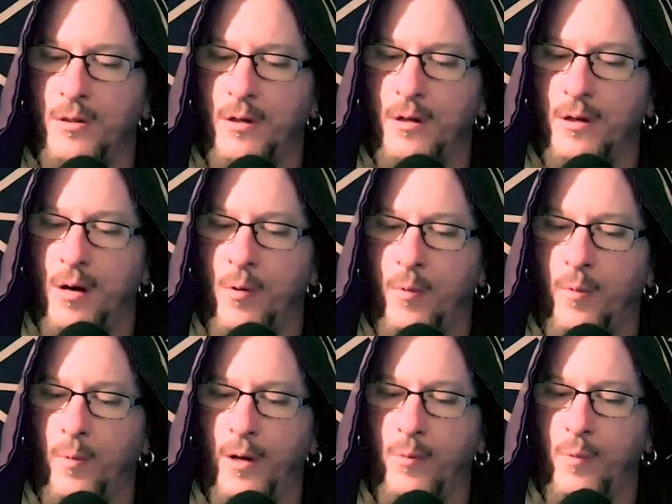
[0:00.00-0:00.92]
you know,
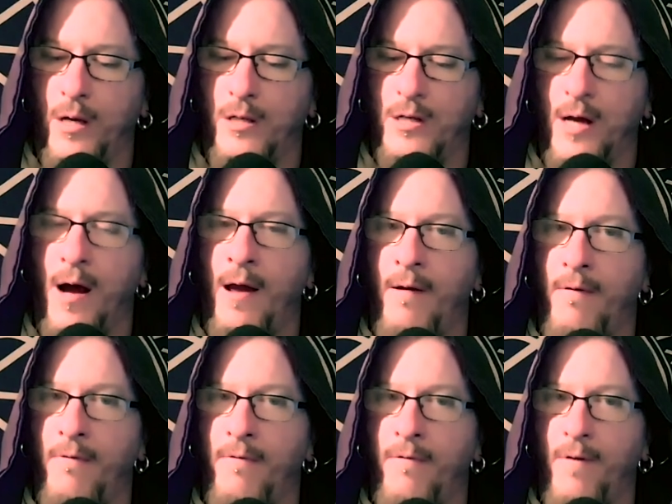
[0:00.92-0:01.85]
we, we could die
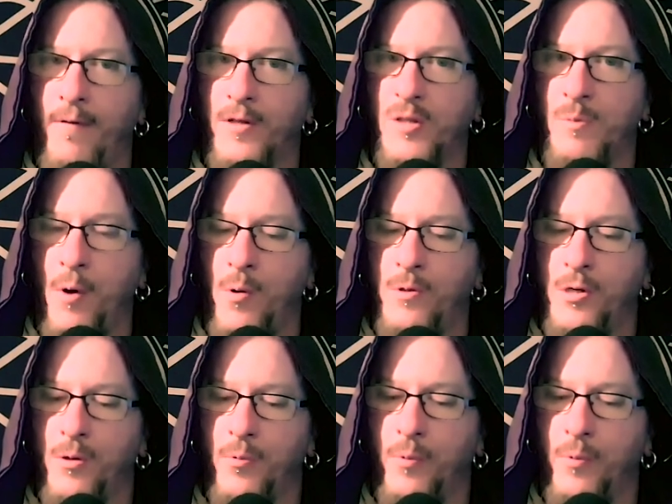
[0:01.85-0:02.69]
of, of exposure.